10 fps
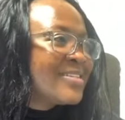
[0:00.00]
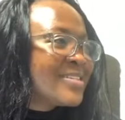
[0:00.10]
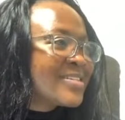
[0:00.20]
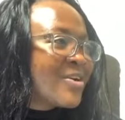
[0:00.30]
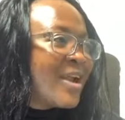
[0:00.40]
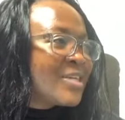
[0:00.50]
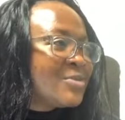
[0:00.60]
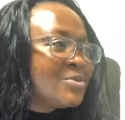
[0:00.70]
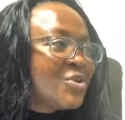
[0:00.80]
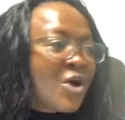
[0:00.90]
to the
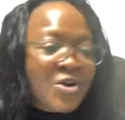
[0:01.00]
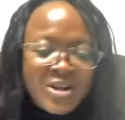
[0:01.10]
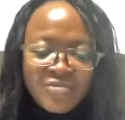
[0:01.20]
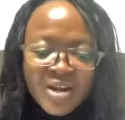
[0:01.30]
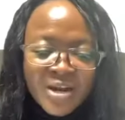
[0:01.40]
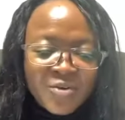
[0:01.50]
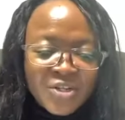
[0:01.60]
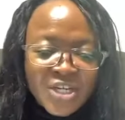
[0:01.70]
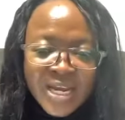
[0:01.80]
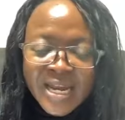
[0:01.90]
scholarship. So y'all definitely go
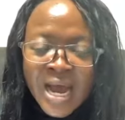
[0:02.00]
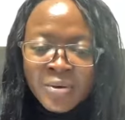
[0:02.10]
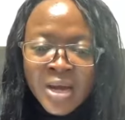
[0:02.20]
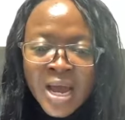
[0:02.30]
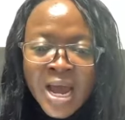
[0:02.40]
check it out.